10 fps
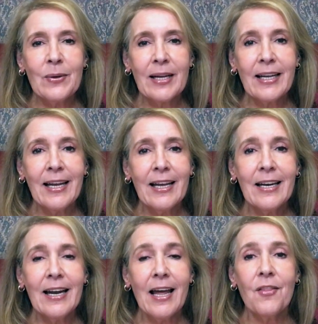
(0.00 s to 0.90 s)
it
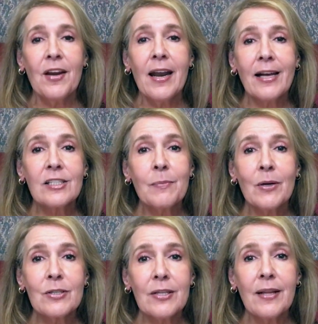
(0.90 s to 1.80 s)
again, and the next
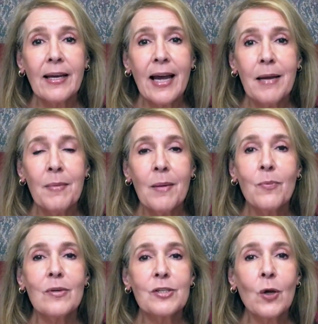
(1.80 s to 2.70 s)
person that came up
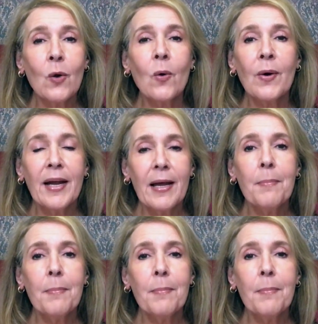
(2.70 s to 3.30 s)
was Gloria